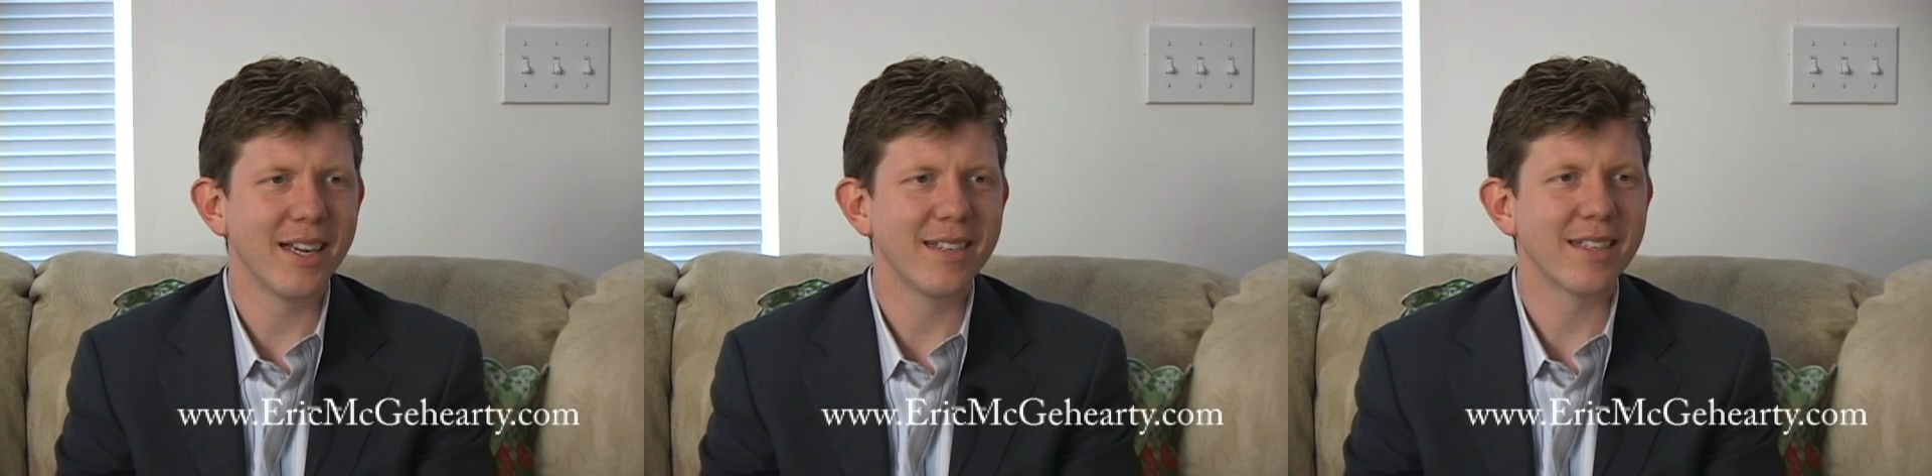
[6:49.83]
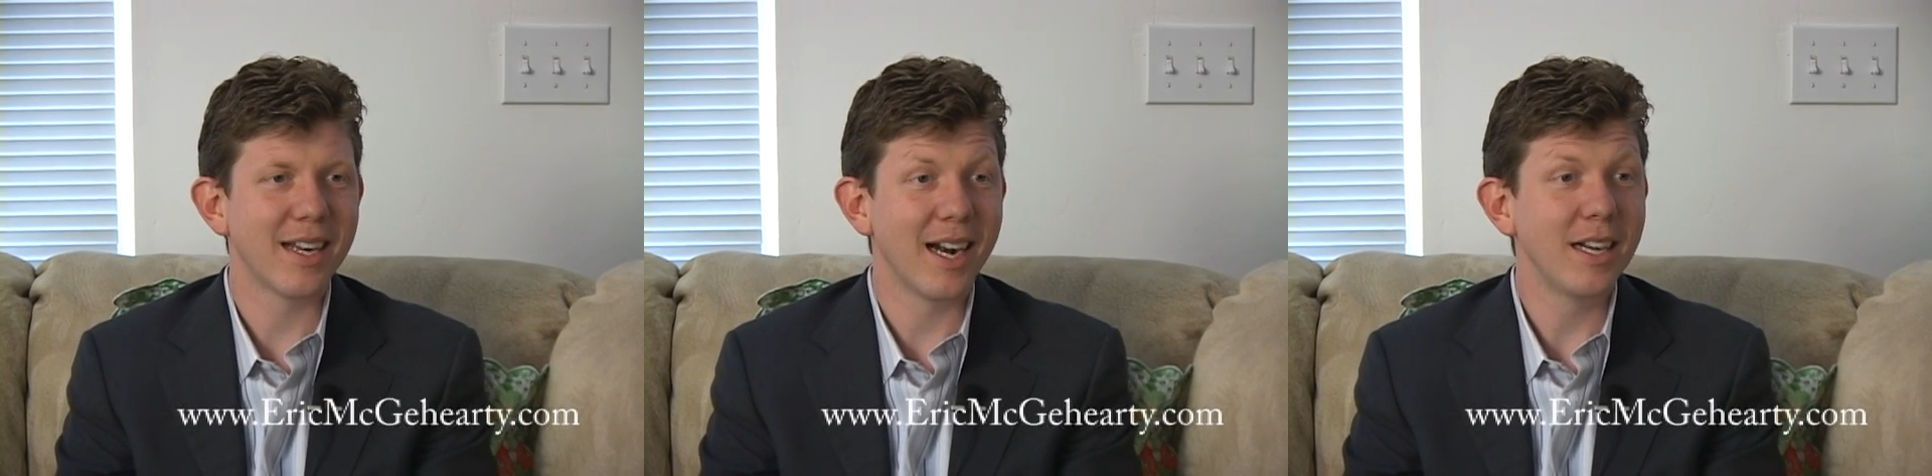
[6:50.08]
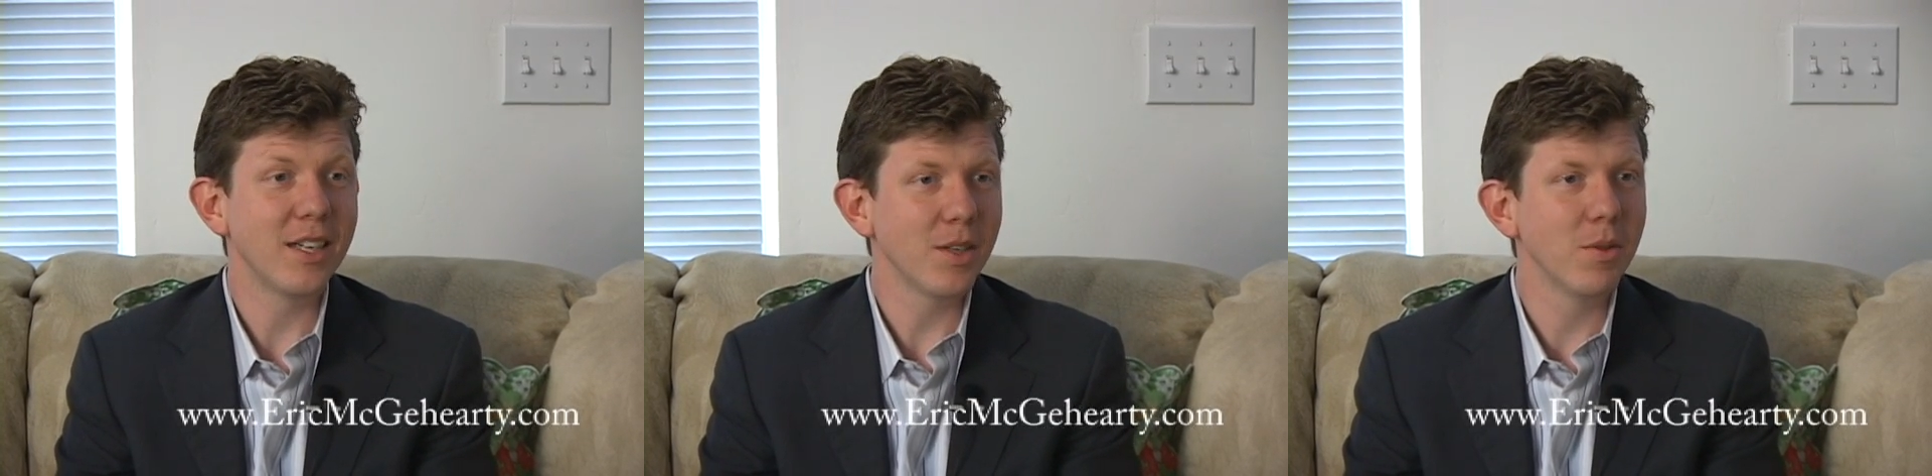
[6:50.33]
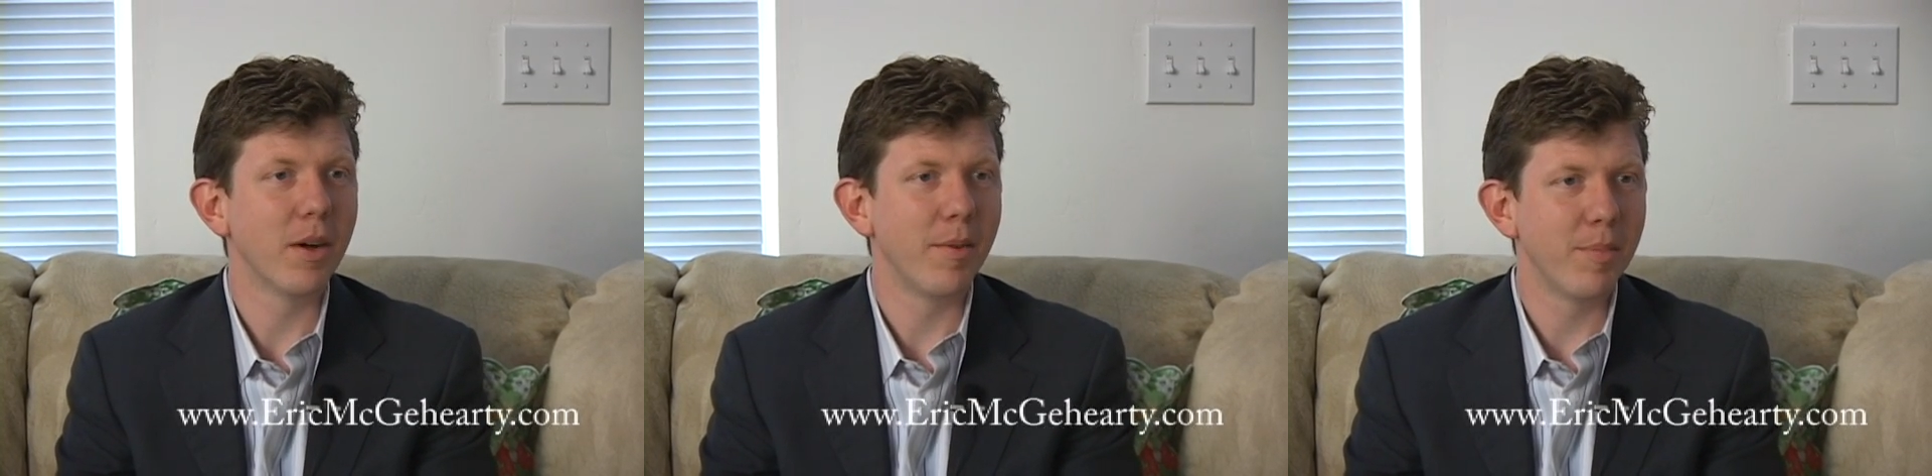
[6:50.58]
is that I do
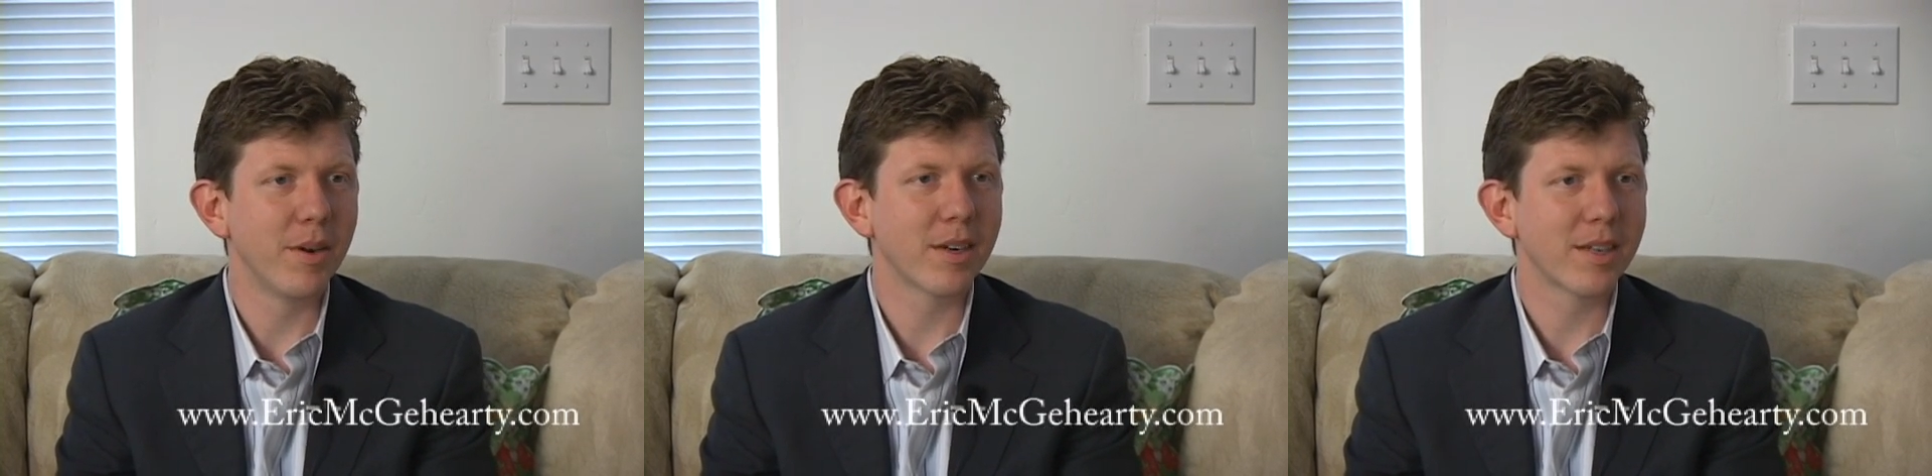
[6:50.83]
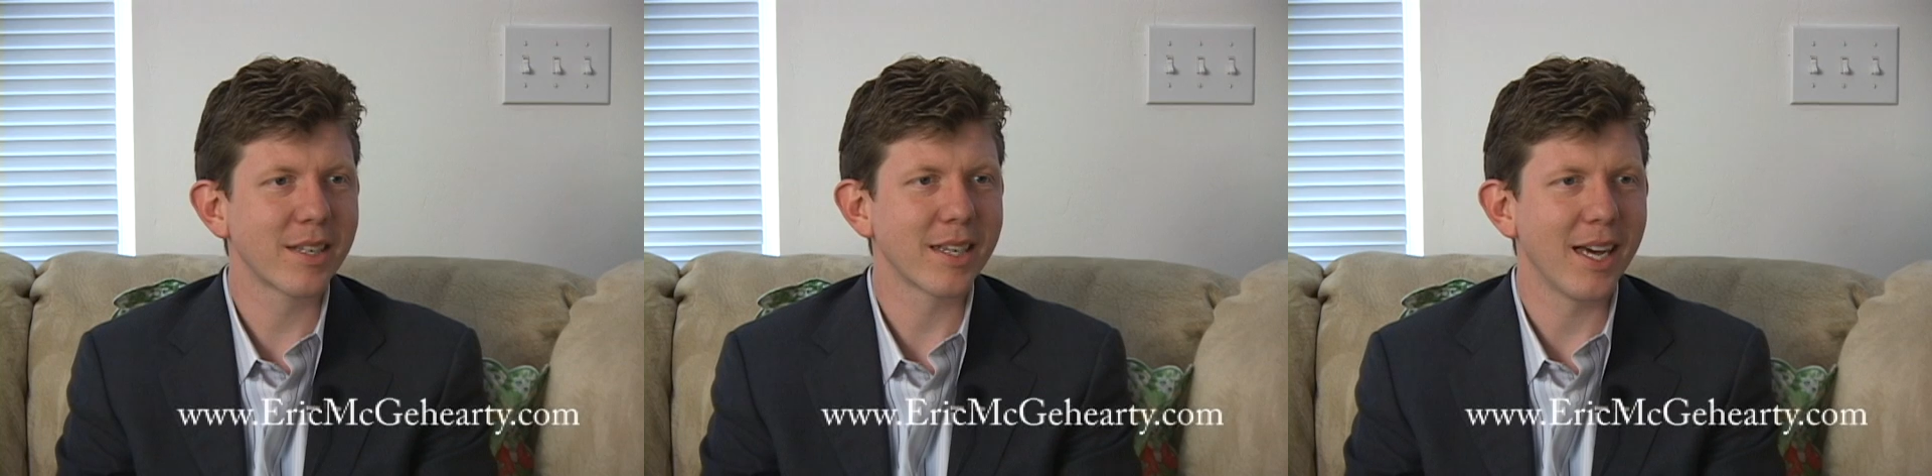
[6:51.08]
love books,